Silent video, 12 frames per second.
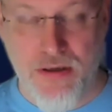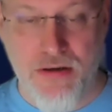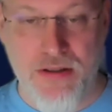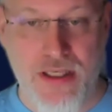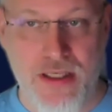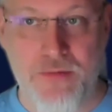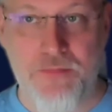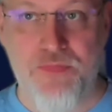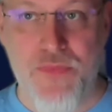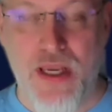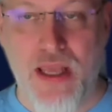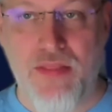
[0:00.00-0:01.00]
okay,
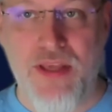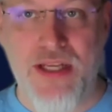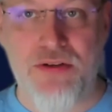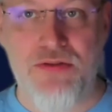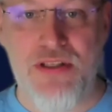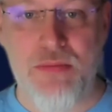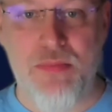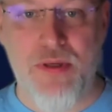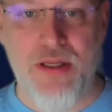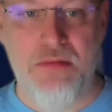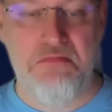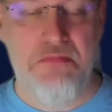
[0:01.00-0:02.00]
and they don't
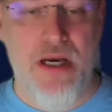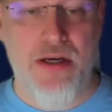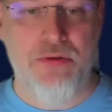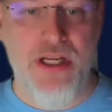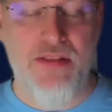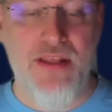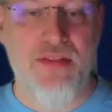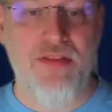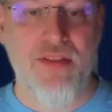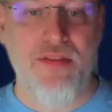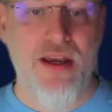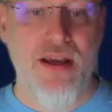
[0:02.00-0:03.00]
simply agree,
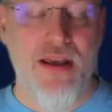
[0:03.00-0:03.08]
then